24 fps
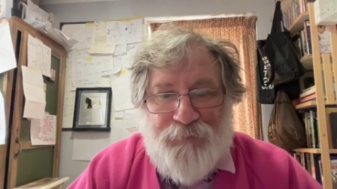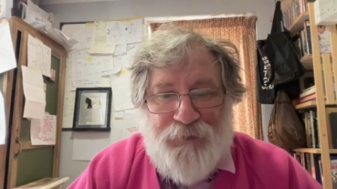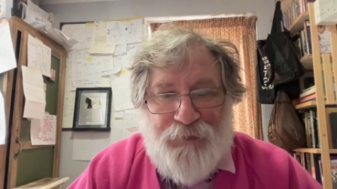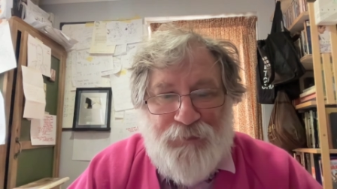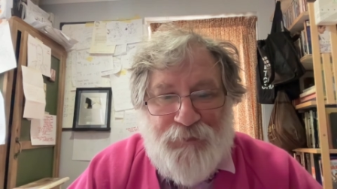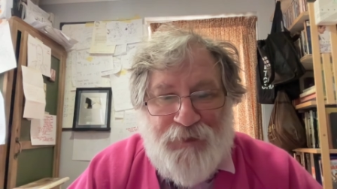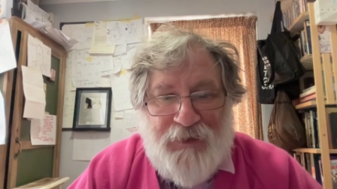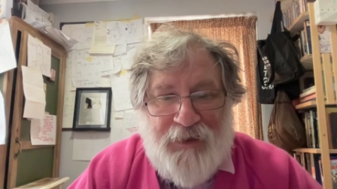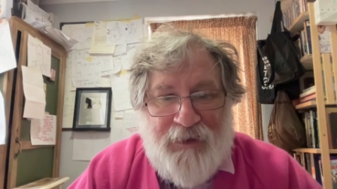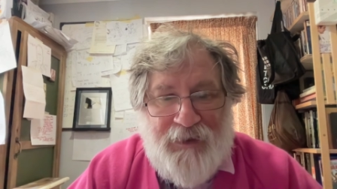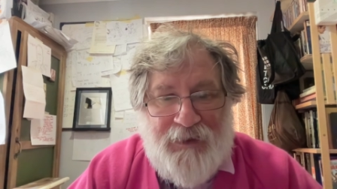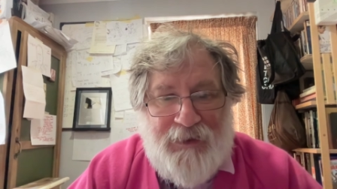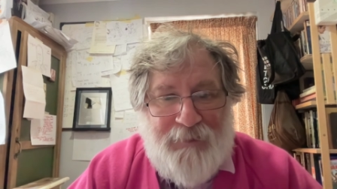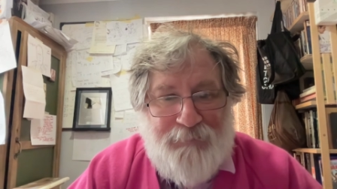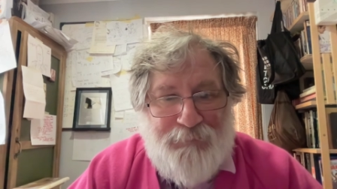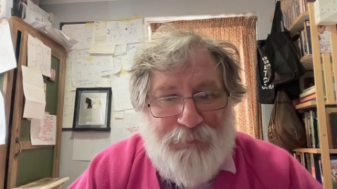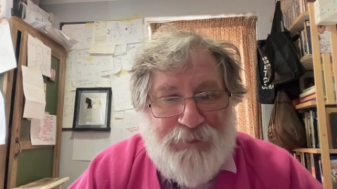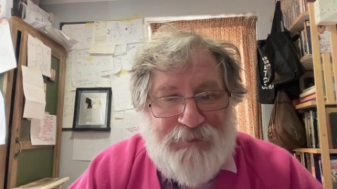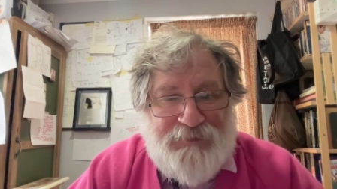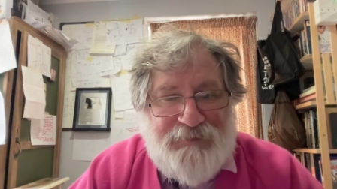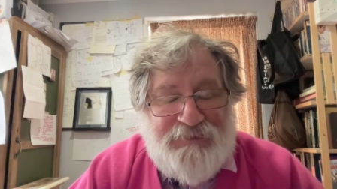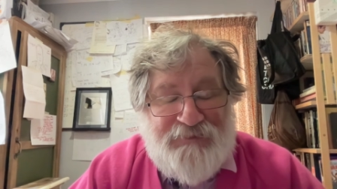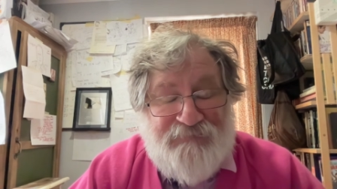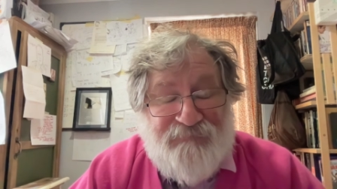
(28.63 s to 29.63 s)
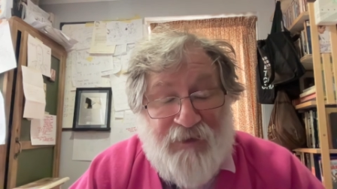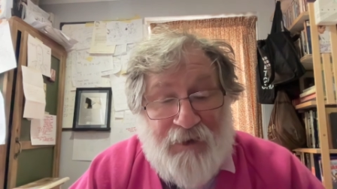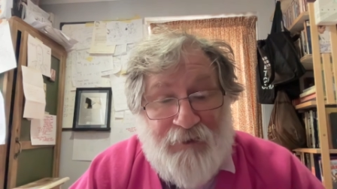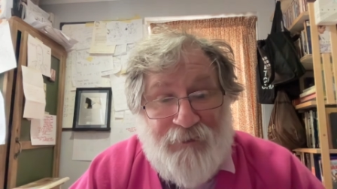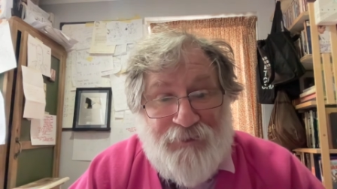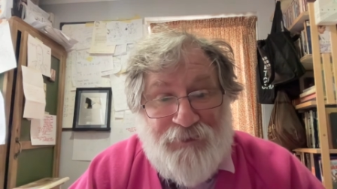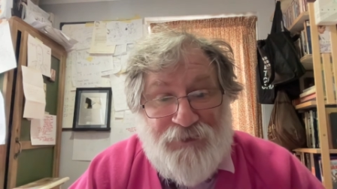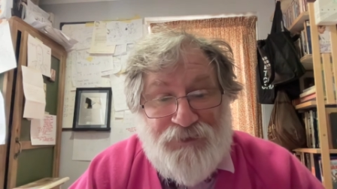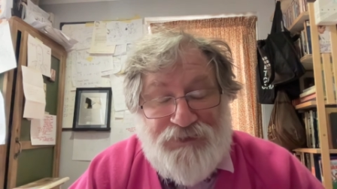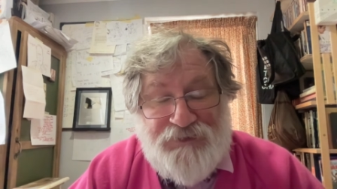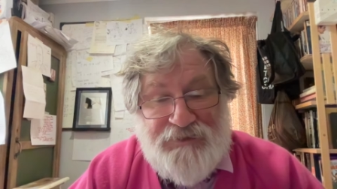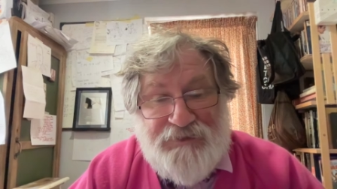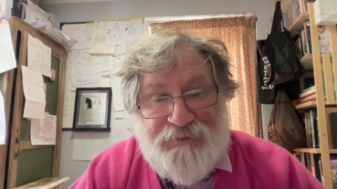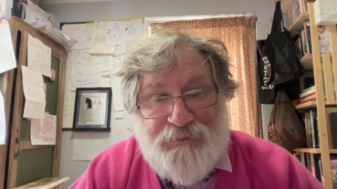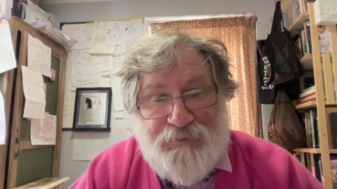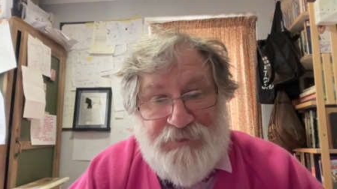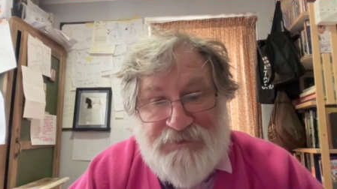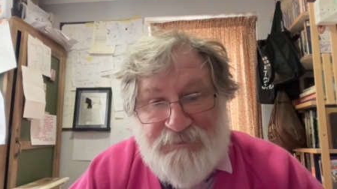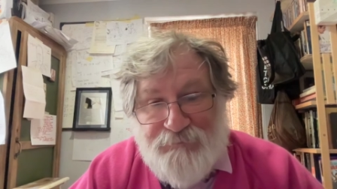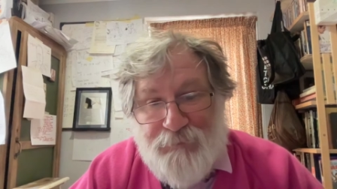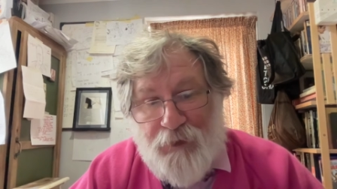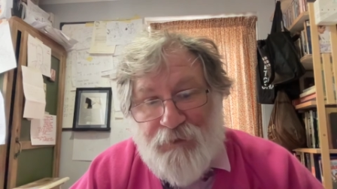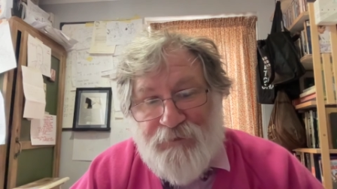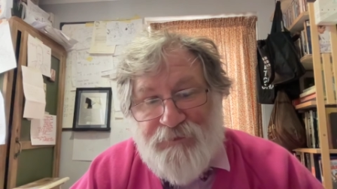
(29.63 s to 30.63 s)
UK, but Farage's
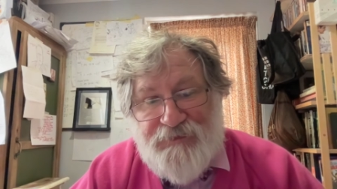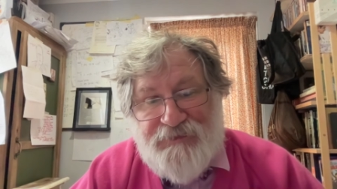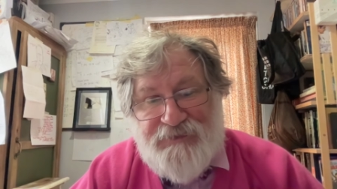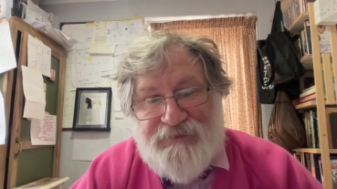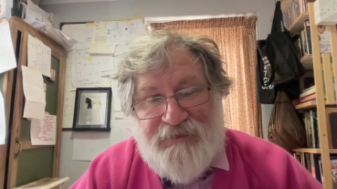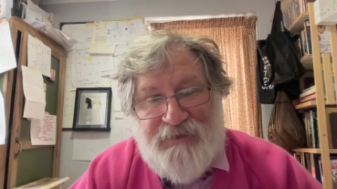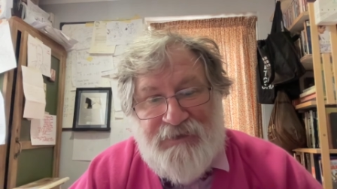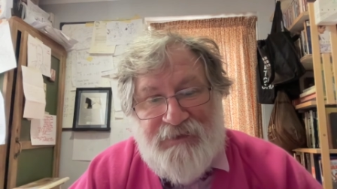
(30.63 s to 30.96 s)
response